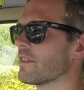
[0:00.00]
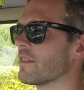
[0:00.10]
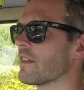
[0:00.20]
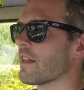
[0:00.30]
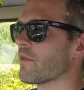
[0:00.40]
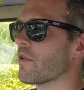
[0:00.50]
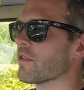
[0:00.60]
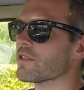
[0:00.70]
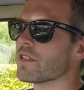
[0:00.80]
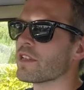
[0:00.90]
they were
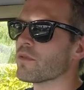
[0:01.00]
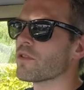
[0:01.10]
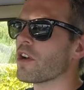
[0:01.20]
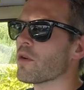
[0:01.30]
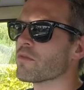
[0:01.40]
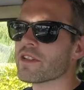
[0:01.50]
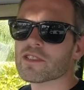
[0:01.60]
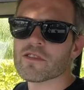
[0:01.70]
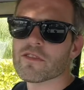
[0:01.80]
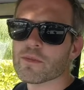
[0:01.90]
on a single
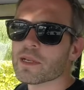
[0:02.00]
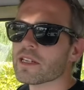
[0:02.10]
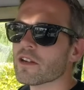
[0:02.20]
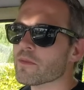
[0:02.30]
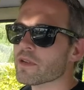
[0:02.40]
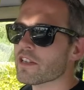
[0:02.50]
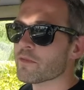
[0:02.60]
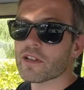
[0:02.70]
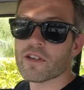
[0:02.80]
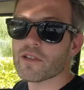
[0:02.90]
carburettor, I believe,
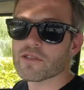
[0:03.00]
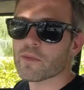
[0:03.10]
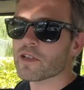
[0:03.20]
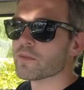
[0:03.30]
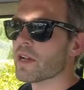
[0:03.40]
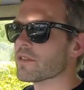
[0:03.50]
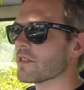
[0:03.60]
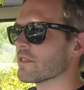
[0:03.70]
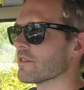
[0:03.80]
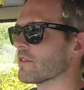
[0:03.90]
and I don't know too much about it.
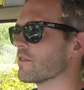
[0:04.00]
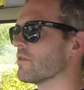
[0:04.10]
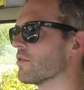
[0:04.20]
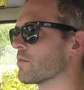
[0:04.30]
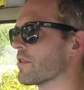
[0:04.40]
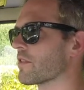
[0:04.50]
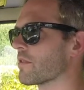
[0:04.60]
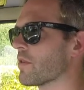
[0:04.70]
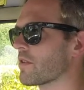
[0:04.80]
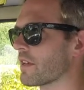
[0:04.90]
This is a North
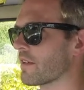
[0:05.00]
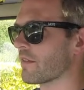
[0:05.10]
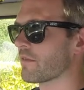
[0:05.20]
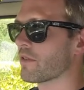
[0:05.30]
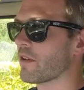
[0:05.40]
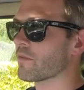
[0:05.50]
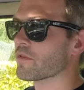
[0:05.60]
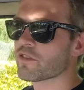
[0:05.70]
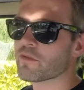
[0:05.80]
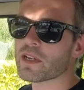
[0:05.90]
American market, and I'm
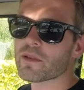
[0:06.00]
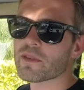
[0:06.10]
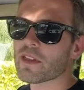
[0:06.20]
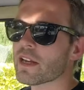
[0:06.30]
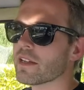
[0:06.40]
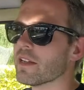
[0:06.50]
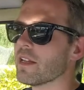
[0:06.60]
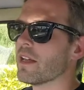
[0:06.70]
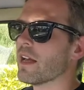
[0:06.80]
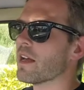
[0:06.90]
not too familiar with that.
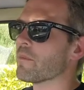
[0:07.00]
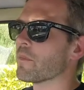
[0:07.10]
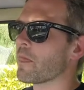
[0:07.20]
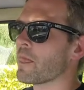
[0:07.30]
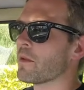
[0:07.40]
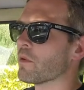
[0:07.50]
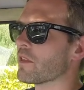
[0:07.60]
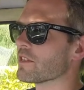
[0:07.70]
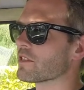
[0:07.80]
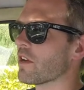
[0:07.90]
Um, but
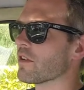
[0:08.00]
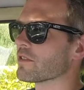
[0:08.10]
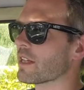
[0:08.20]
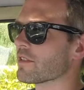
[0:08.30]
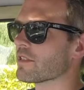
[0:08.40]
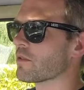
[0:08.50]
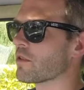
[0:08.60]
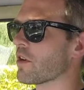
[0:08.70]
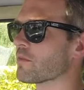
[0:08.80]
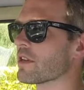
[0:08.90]
these cars had a single
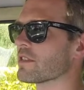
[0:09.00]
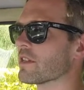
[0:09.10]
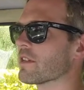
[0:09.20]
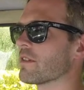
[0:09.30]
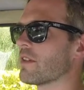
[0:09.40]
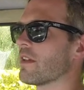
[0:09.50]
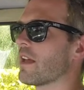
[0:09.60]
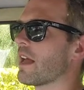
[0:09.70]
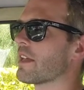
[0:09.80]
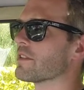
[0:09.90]
carburettor
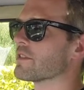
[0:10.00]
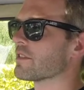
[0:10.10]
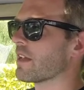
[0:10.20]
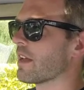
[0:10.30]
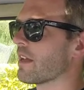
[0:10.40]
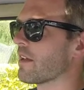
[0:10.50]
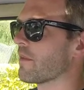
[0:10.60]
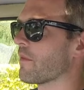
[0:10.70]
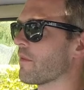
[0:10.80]
and uh,